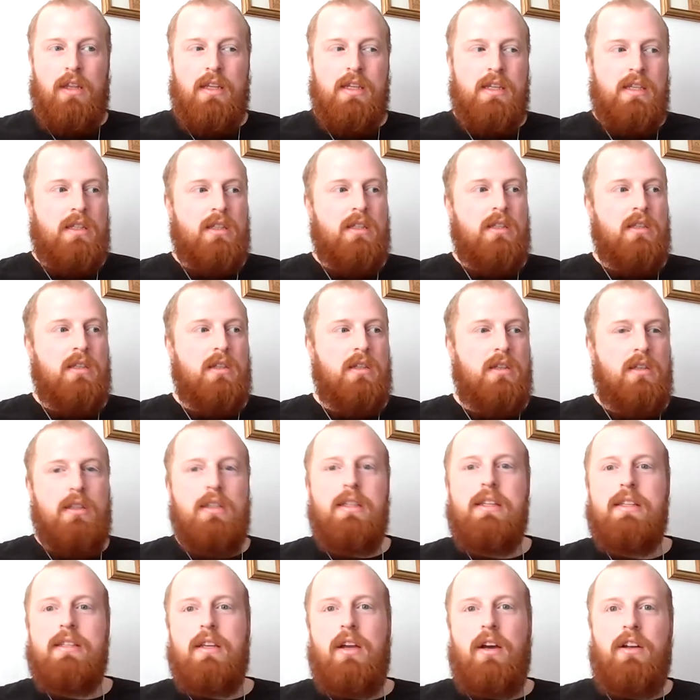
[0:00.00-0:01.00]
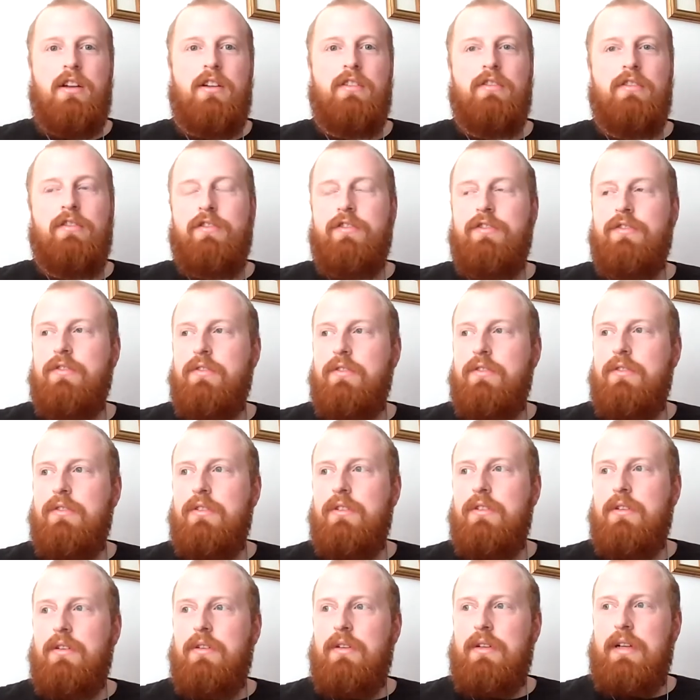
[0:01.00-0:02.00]
This kind of
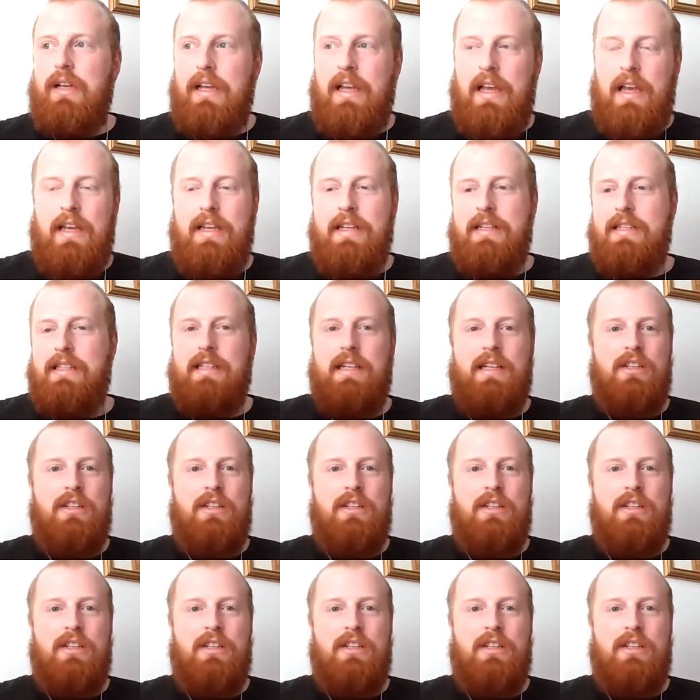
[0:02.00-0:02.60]
is